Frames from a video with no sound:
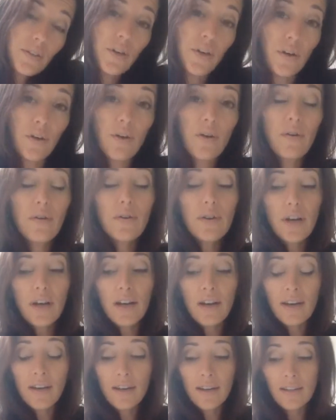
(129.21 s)

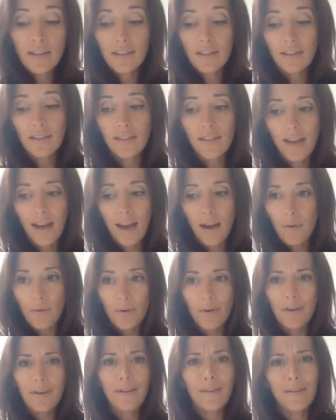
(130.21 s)
and how
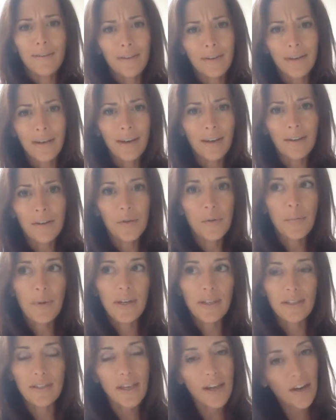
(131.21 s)
could a $30
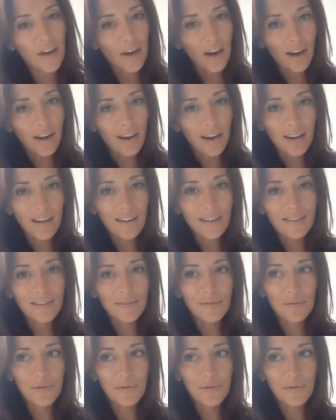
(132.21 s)
mascara